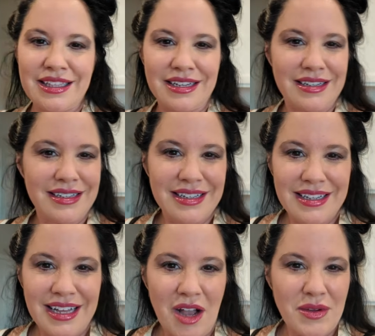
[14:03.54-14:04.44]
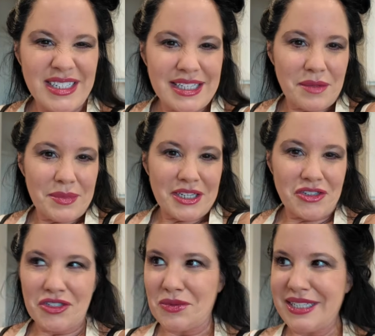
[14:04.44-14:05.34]
I always think the
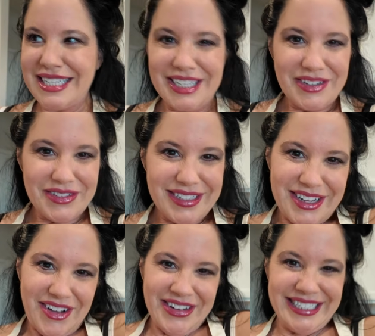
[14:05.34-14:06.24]
pictures are really cute. So,